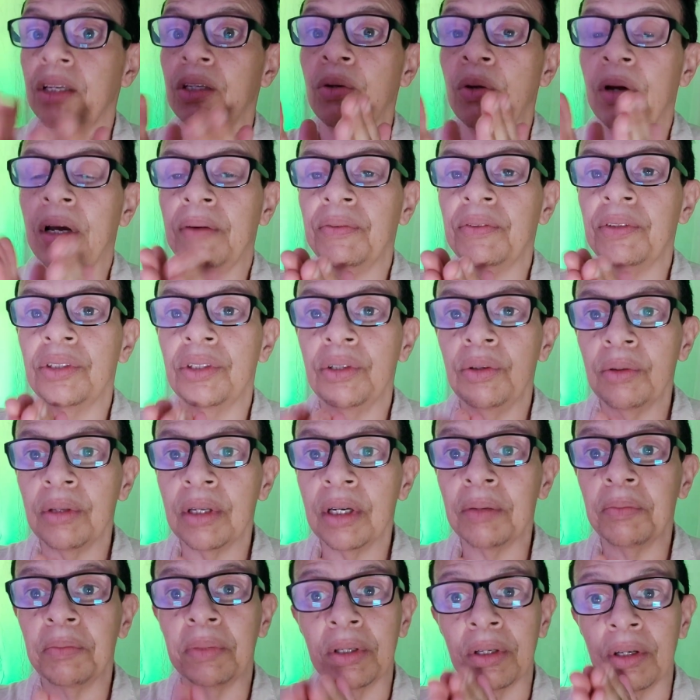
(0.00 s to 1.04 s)
you have to do
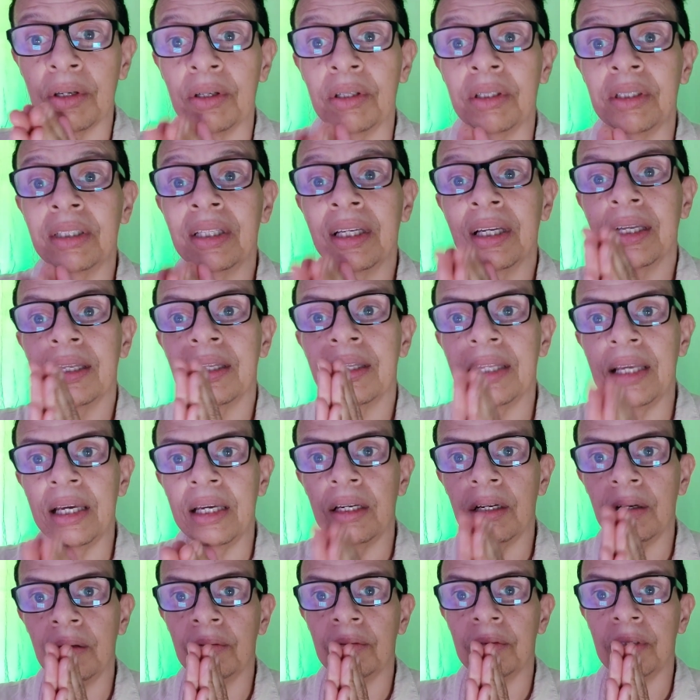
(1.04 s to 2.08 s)
that because they
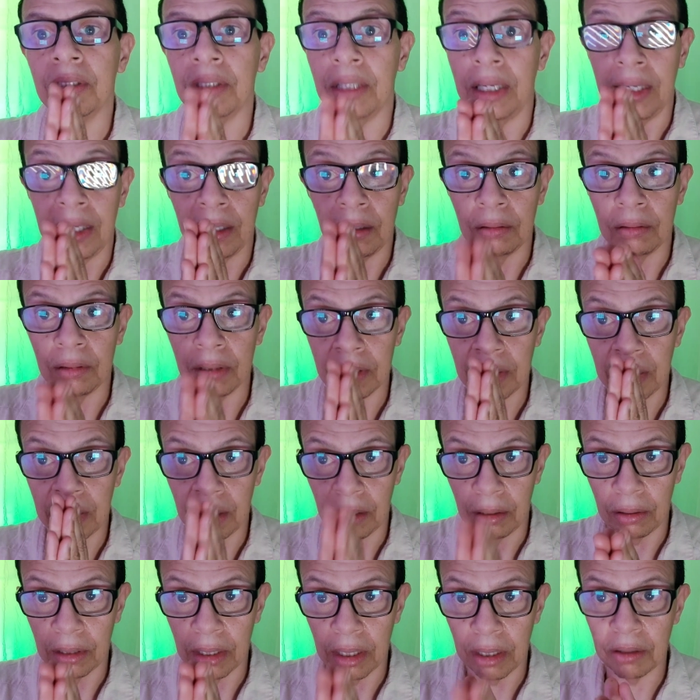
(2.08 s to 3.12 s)

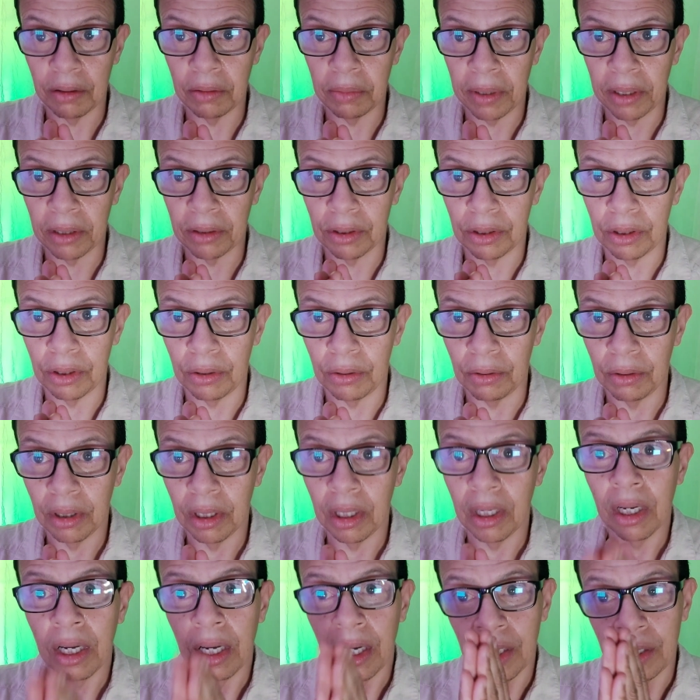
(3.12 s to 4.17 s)
don't care about you,
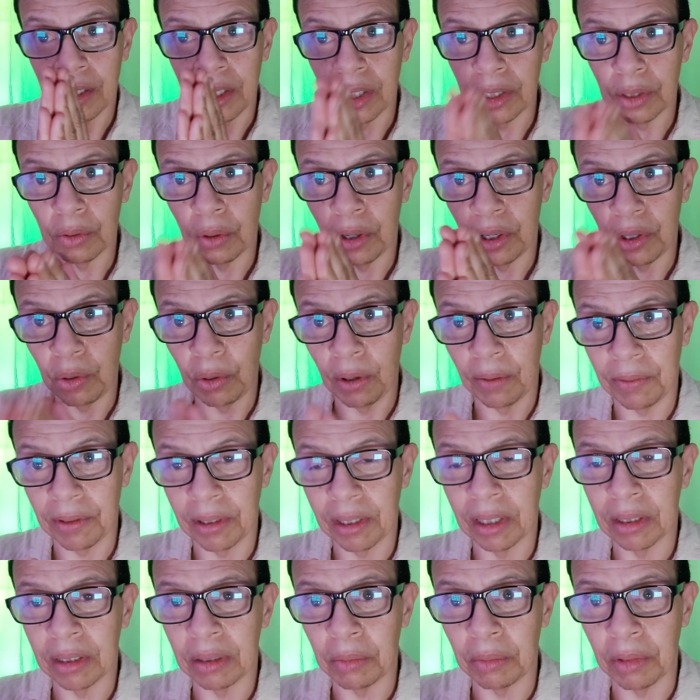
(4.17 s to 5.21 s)
and that's why you have to
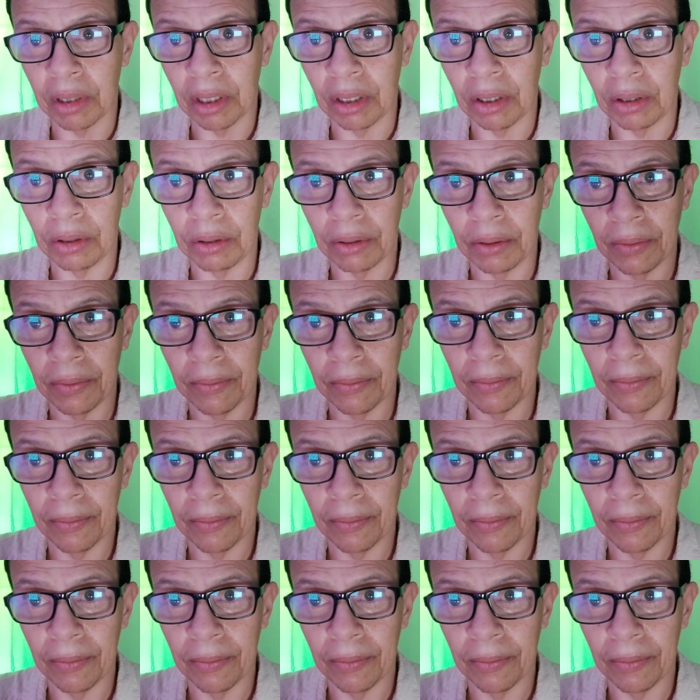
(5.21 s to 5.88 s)
let them go.